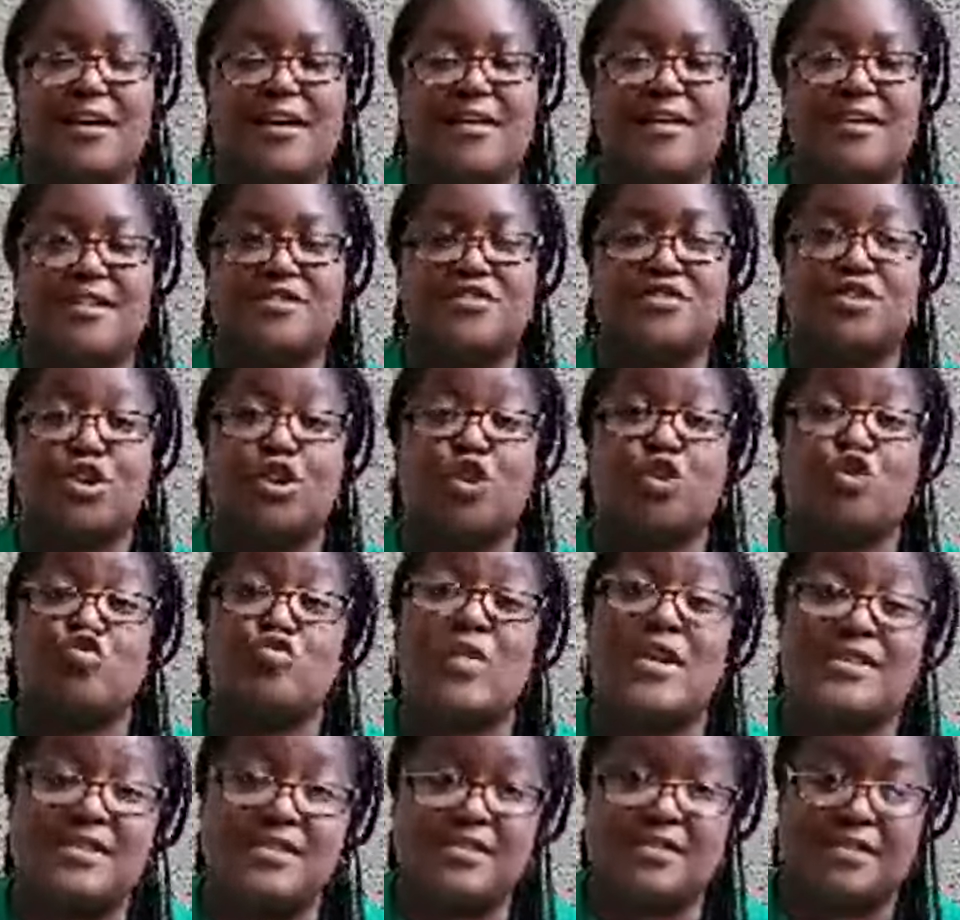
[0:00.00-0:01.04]
is
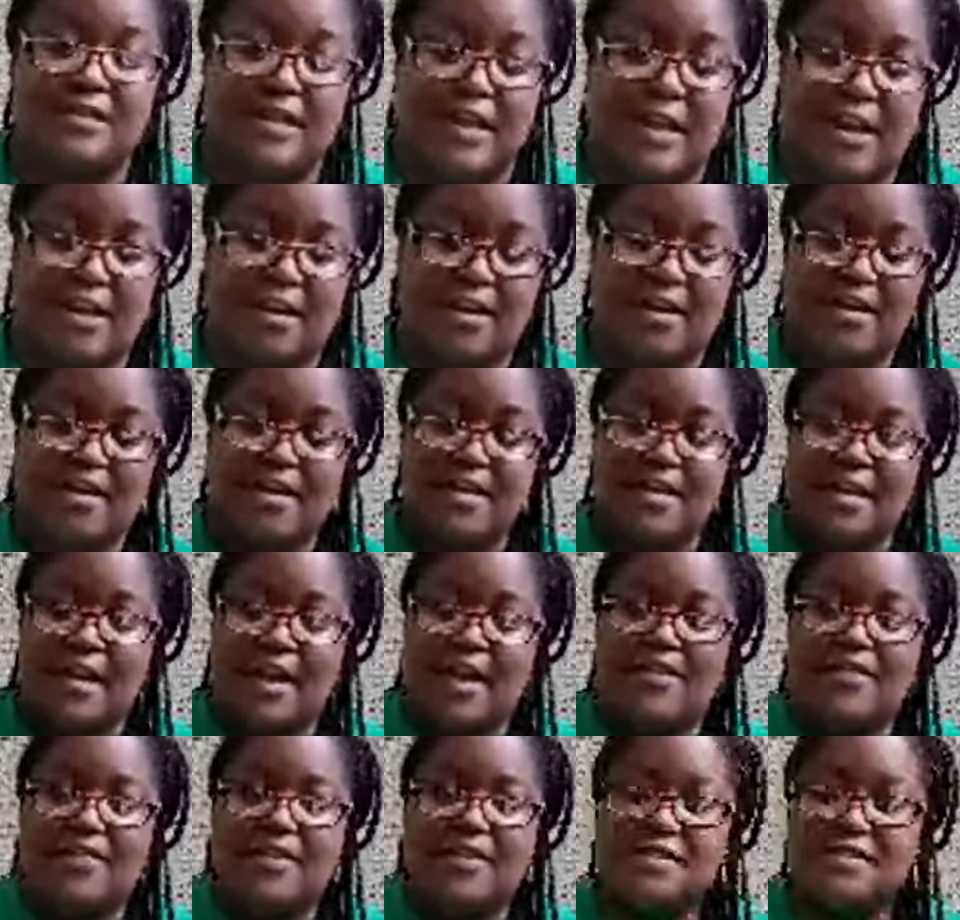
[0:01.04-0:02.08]
crust-like.
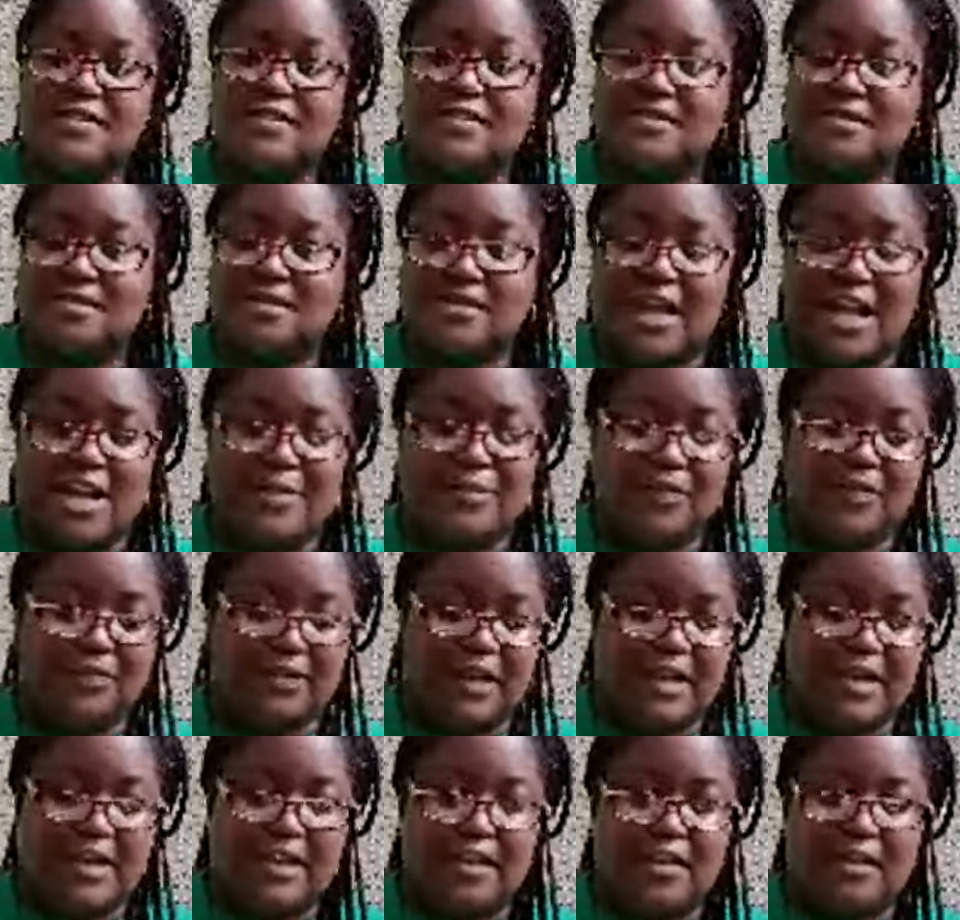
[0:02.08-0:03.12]
And this is a type of
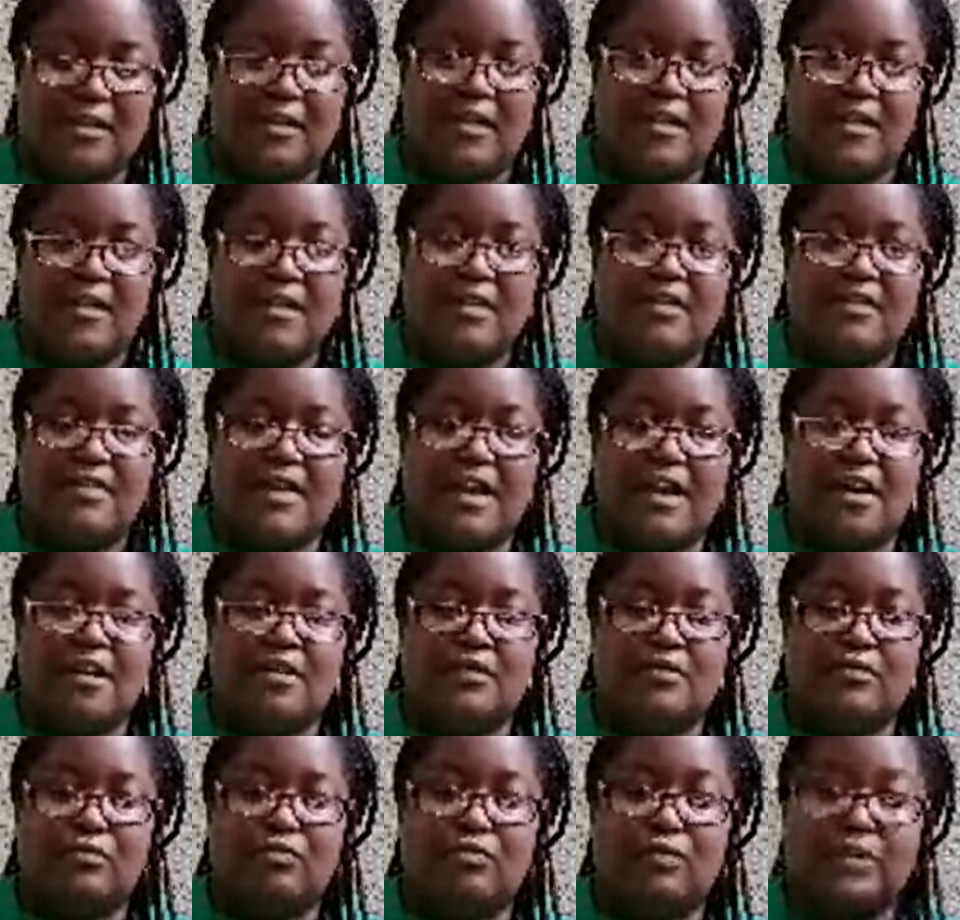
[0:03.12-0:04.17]
lichen that
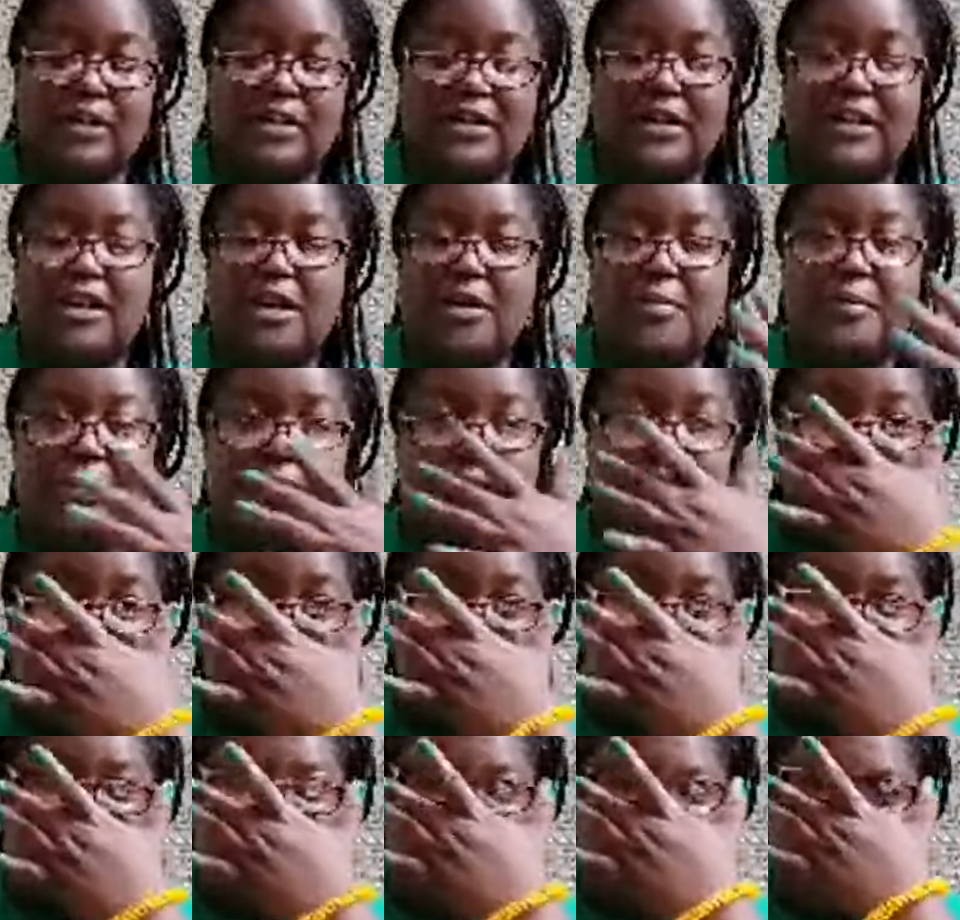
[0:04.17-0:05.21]
really
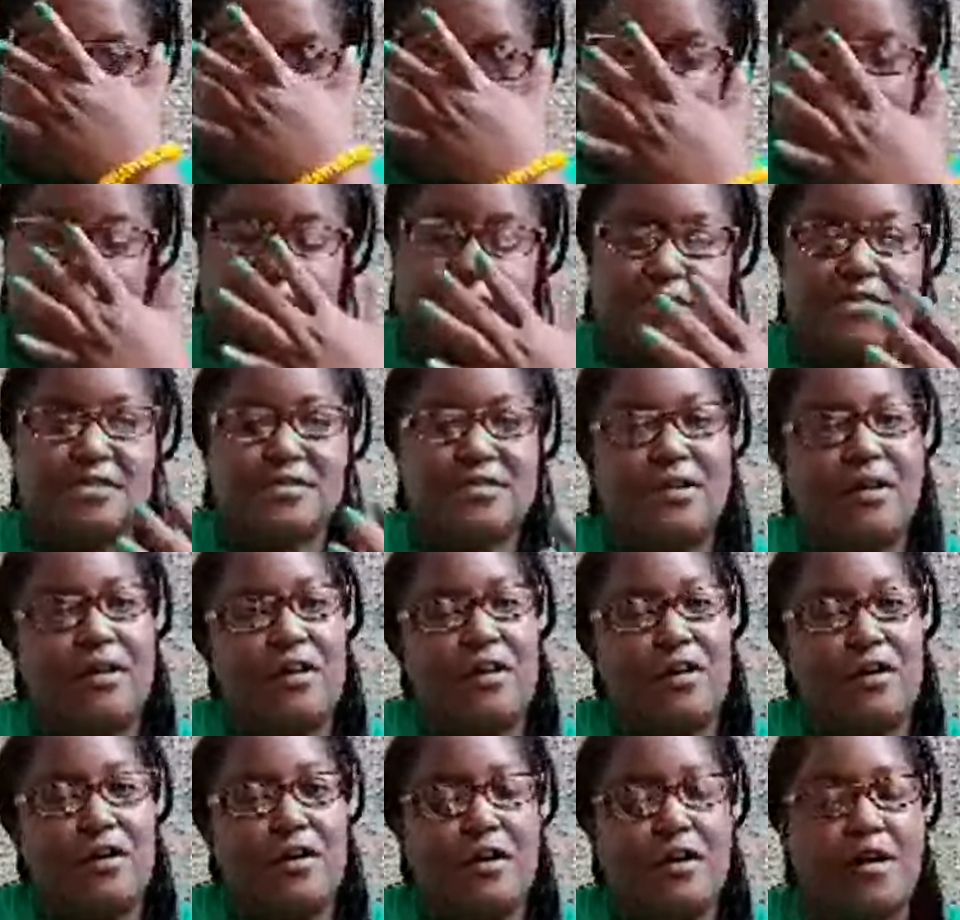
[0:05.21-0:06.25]
appears as
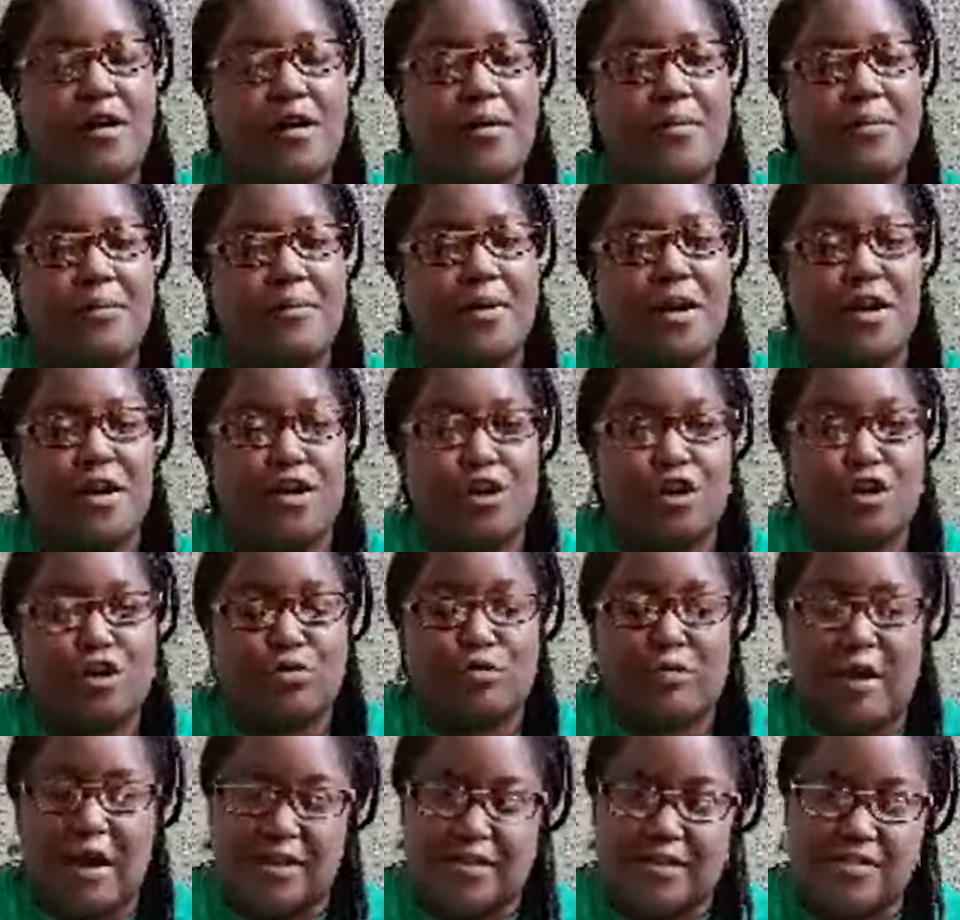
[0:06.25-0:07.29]
a
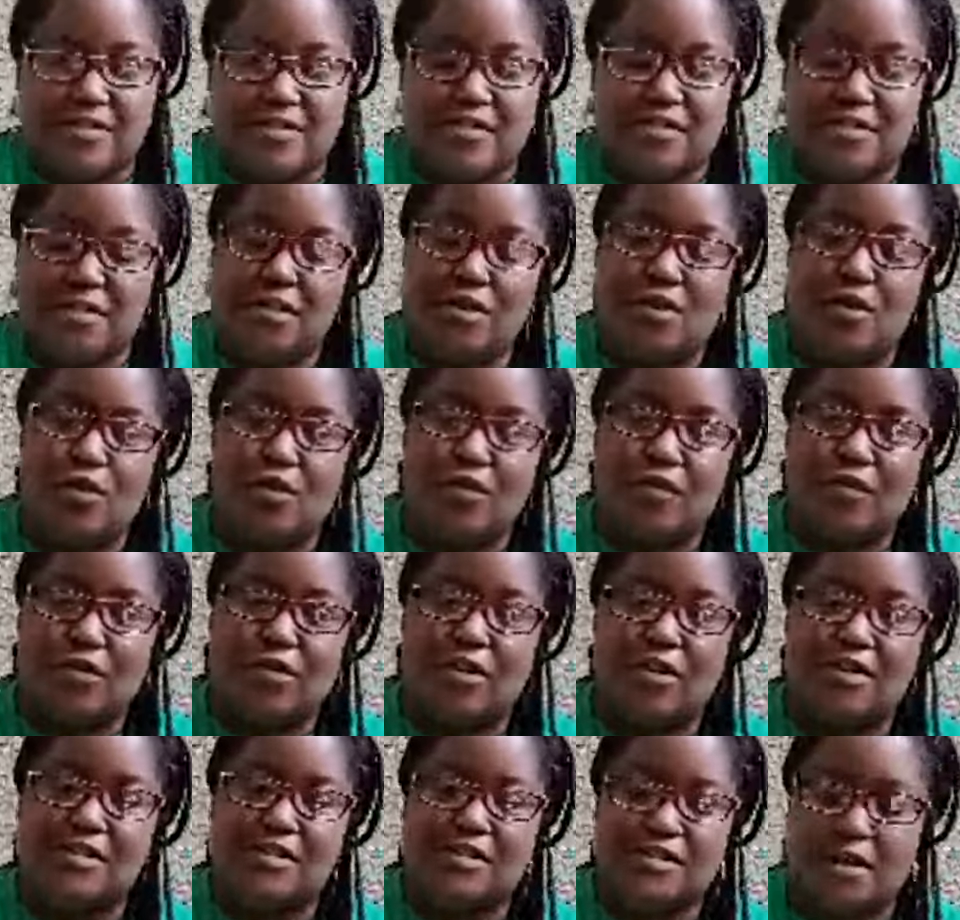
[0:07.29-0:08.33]
crust over
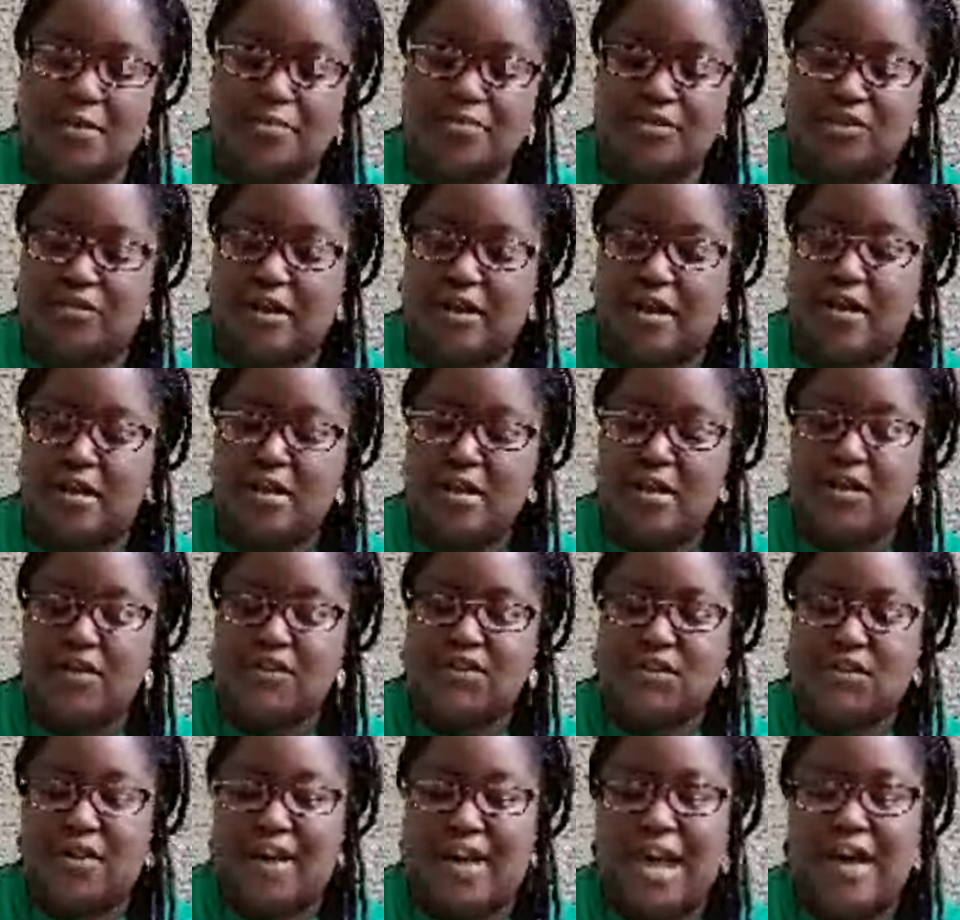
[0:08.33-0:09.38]
a substrate.
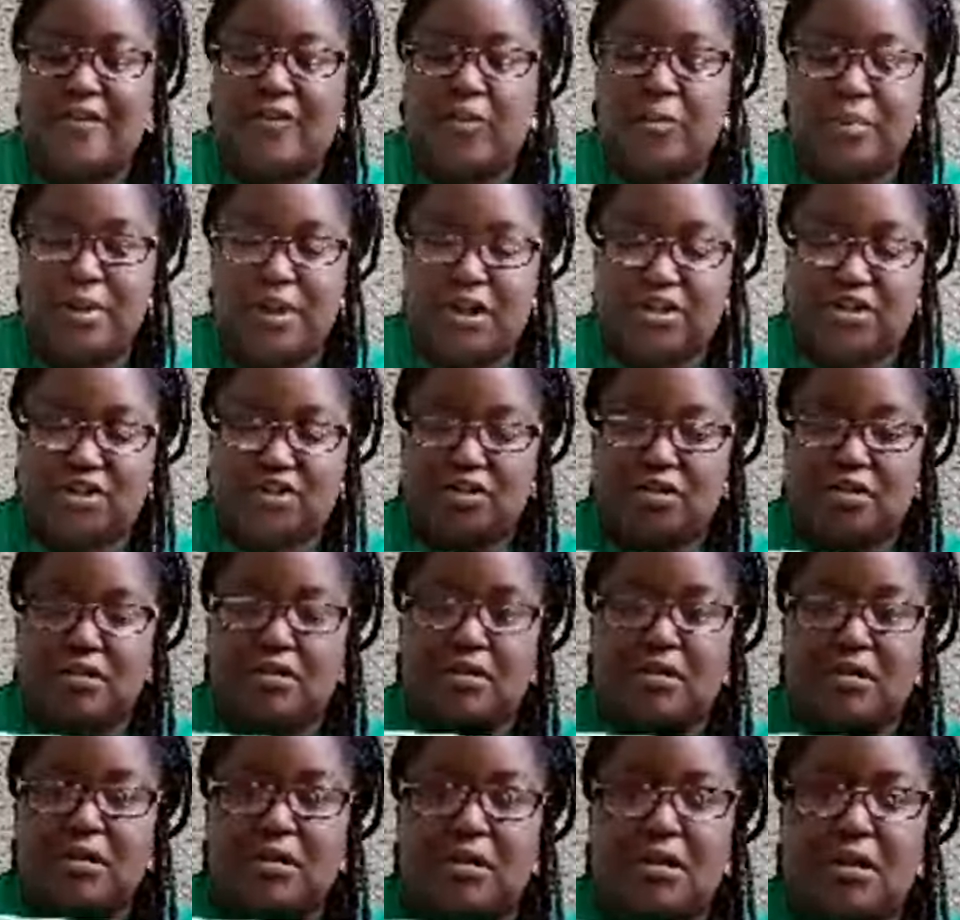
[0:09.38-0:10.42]
So I have a picture
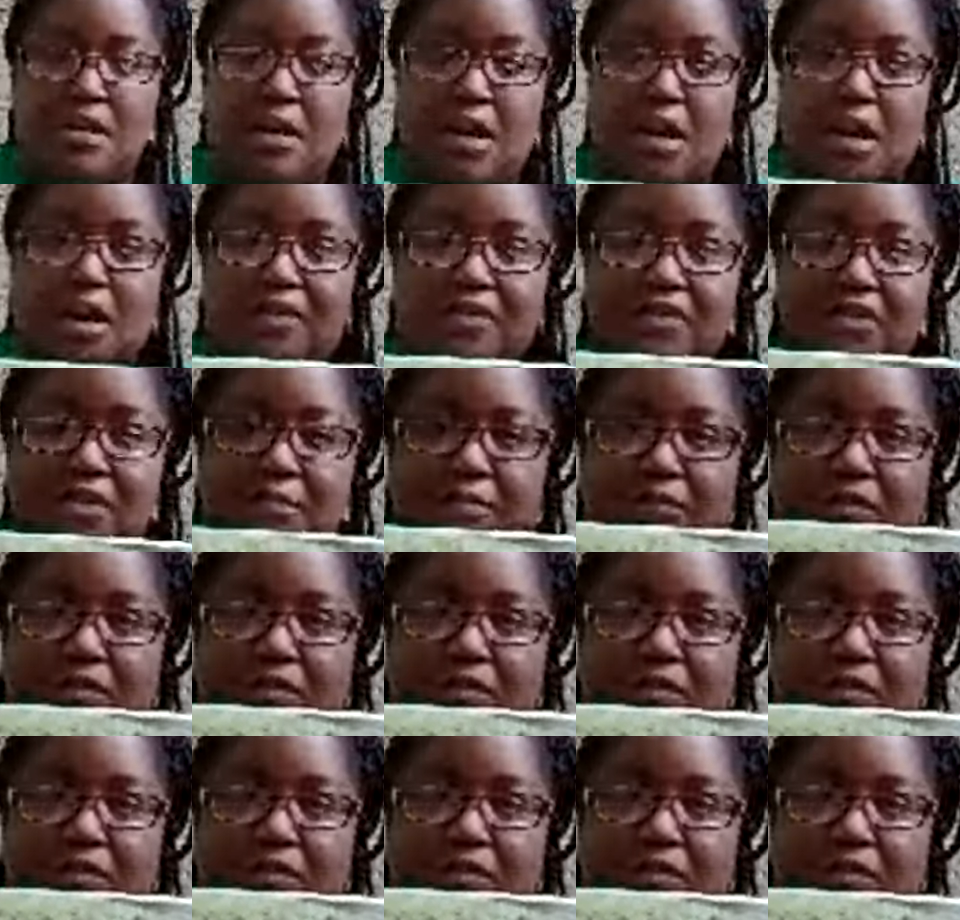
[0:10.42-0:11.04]
of some